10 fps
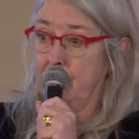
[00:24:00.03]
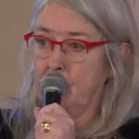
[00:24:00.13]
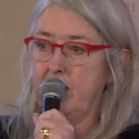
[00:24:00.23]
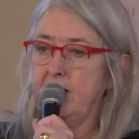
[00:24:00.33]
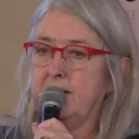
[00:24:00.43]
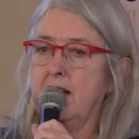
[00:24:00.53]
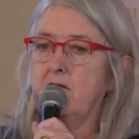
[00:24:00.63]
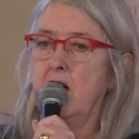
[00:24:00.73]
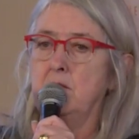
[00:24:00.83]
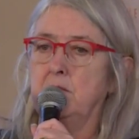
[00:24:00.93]
the Greeks
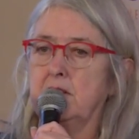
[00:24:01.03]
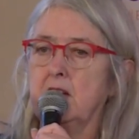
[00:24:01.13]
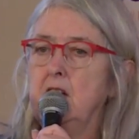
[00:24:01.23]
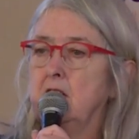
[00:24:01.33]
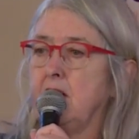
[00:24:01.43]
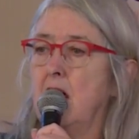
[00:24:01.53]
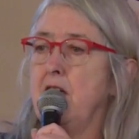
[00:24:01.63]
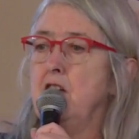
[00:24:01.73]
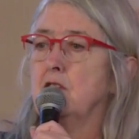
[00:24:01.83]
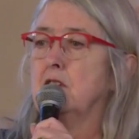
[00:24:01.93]
and Romans was how
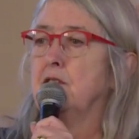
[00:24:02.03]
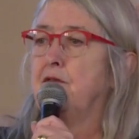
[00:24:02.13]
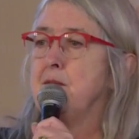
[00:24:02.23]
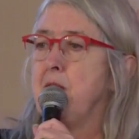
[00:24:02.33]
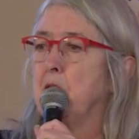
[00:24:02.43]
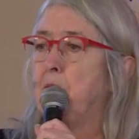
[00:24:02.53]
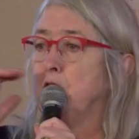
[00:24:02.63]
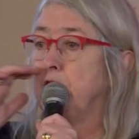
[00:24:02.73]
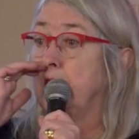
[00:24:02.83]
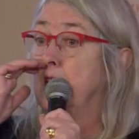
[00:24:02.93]
they looked at the female
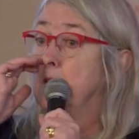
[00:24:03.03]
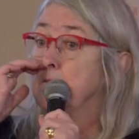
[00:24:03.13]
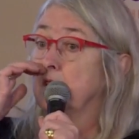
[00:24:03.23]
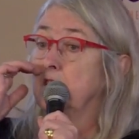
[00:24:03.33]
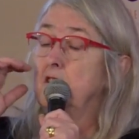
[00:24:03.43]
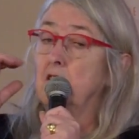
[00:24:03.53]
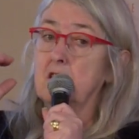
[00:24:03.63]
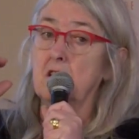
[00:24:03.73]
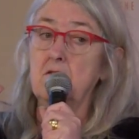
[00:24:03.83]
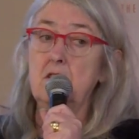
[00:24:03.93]
body. Because not
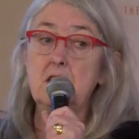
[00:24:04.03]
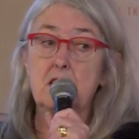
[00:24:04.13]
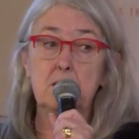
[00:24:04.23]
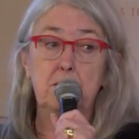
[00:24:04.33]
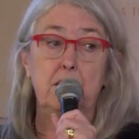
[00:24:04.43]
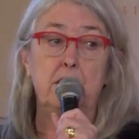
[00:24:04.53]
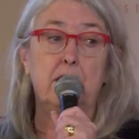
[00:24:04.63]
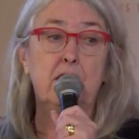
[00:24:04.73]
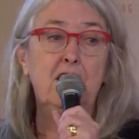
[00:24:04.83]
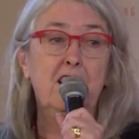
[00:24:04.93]
unreasonably,
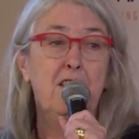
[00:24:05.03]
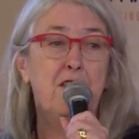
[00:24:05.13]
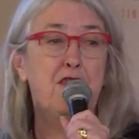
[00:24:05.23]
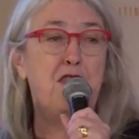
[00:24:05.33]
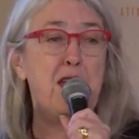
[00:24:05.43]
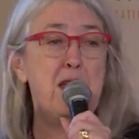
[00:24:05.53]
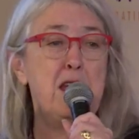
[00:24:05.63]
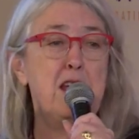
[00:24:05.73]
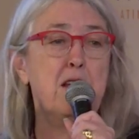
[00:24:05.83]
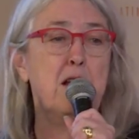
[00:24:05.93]

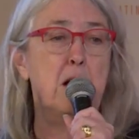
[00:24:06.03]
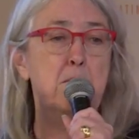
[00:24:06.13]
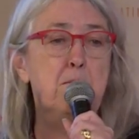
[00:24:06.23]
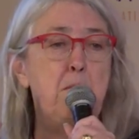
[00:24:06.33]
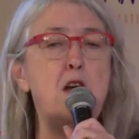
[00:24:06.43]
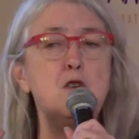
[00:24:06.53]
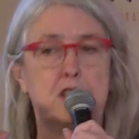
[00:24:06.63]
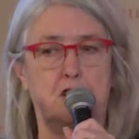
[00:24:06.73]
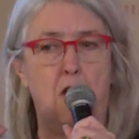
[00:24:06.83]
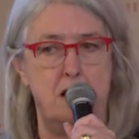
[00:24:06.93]
they,
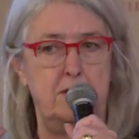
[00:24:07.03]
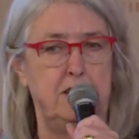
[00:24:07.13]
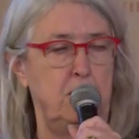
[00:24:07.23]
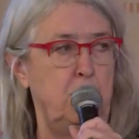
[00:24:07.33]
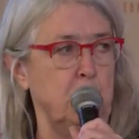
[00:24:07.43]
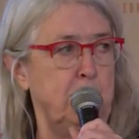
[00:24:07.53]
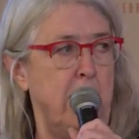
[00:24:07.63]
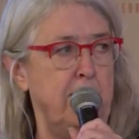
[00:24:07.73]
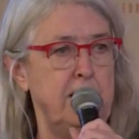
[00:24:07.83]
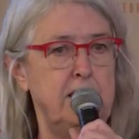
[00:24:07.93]
most Romans who thought
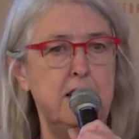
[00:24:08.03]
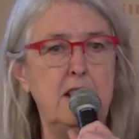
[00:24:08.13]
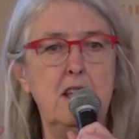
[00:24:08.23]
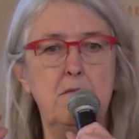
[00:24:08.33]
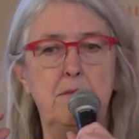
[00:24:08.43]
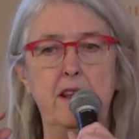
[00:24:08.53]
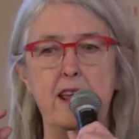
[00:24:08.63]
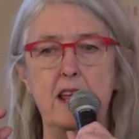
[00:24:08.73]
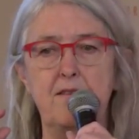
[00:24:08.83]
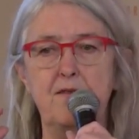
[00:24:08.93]
about this,
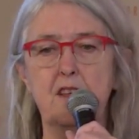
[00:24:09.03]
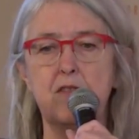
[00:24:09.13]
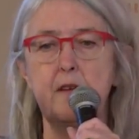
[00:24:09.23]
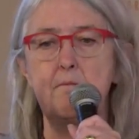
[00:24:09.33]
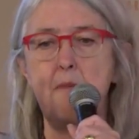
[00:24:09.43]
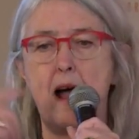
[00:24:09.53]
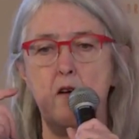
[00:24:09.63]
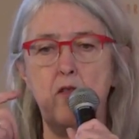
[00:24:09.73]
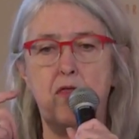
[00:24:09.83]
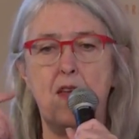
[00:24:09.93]
believed that the
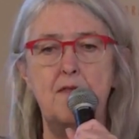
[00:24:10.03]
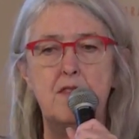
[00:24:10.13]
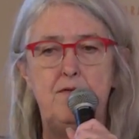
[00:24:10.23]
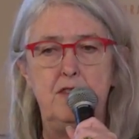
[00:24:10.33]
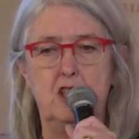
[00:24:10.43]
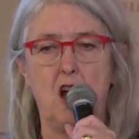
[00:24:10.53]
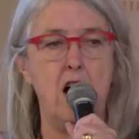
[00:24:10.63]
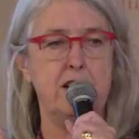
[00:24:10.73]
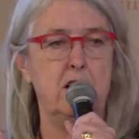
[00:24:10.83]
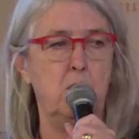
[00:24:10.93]
mouth and the
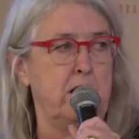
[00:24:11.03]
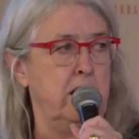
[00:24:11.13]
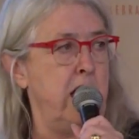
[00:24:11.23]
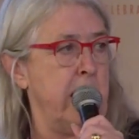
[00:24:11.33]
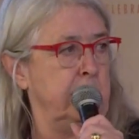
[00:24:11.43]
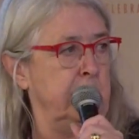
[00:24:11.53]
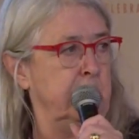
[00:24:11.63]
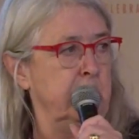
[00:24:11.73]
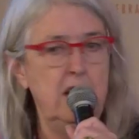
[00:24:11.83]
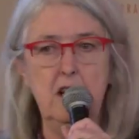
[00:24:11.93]
vagina were
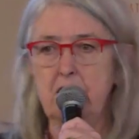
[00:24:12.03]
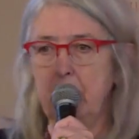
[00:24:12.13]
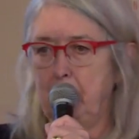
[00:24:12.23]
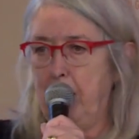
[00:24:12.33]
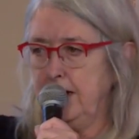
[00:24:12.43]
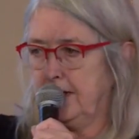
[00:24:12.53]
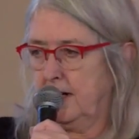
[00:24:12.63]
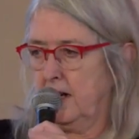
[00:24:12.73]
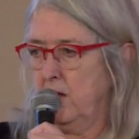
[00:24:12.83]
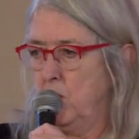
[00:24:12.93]
connected. And that
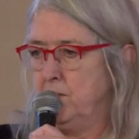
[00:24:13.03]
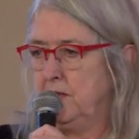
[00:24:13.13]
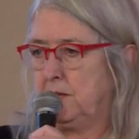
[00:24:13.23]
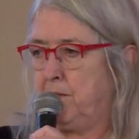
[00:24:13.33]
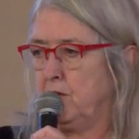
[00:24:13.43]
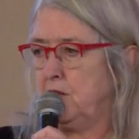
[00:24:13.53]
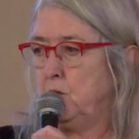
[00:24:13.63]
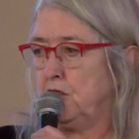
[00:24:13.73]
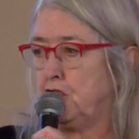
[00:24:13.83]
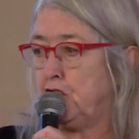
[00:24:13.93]
basically a woman's body
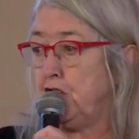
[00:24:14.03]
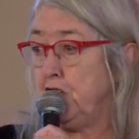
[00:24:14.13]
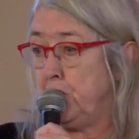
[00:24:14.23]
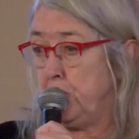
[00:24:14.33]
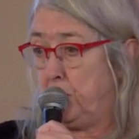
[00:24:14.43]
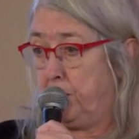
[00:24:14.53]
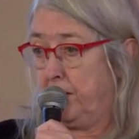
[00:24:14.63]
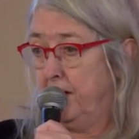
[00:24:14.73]
was a tube